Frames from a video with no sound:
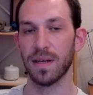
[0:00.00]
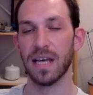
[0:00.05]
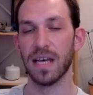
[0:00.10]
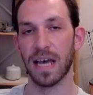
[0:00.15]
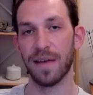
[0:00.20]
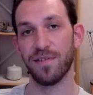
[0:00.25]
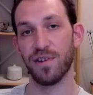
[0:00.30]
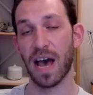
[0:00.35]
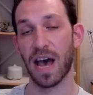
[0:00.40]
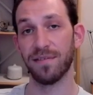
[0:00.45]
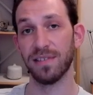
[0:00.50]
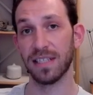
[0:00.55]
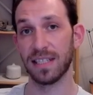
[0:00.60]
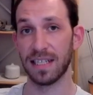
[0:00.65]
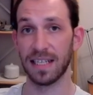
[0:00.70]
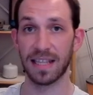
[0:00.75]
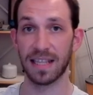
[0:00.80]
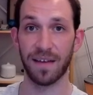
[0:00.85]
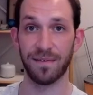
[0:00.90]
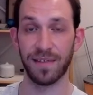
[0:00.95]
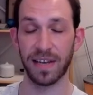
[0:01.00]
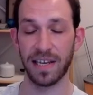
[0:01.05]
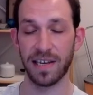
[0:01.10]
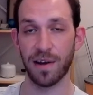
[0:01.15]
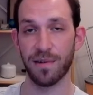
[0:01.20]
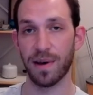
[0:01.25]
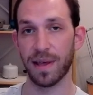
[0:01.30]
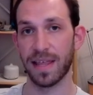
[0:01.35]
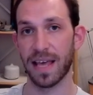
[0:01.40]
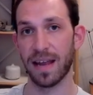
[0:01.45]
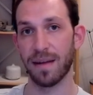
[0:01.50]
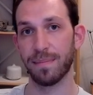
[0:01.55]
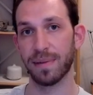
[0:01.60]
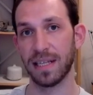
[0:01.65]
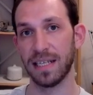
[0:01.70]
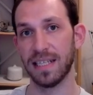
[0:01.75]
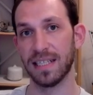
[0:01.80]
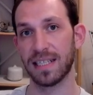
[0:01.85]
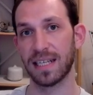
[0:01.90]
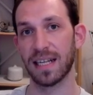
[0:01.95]
If you haven't seen that video, then
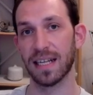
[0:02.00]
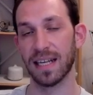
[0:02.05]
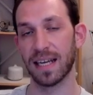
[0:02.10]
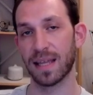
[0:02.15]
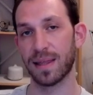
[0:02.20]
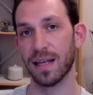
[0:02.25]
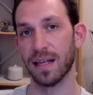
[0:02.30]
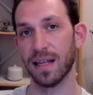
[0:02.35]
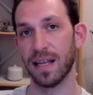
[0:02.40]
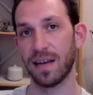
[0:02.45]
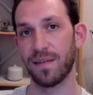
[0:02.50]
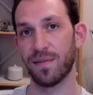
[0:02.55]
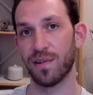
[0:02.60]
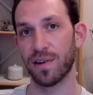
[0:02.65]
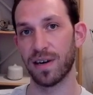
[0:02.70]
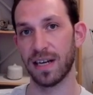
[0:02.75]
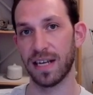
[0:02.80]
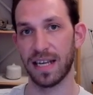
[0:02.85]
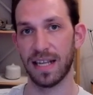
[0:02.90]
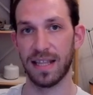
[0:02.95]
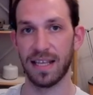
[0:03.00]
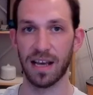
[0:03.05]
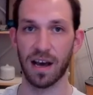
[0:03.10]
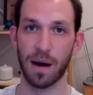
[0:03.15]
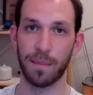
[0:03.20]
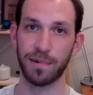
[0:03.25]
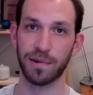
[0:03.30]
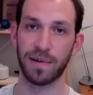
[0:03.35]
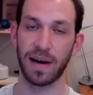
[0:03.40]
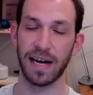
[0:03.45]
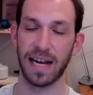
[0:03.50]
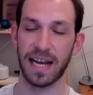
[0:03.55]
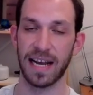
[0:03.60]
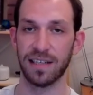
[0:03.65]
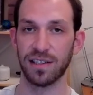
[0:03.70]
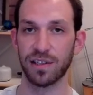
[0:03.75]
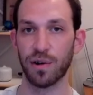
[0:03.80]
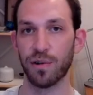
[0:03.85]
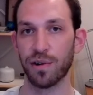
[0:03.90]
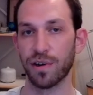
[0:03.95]
please click the link for it in the upper
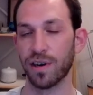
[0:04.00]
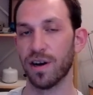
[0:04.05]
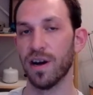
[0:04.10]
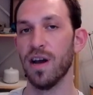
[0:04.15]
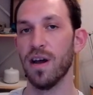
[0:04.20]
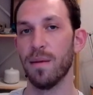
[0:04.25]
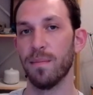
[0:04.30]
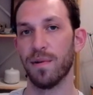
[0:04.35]
right-hand corner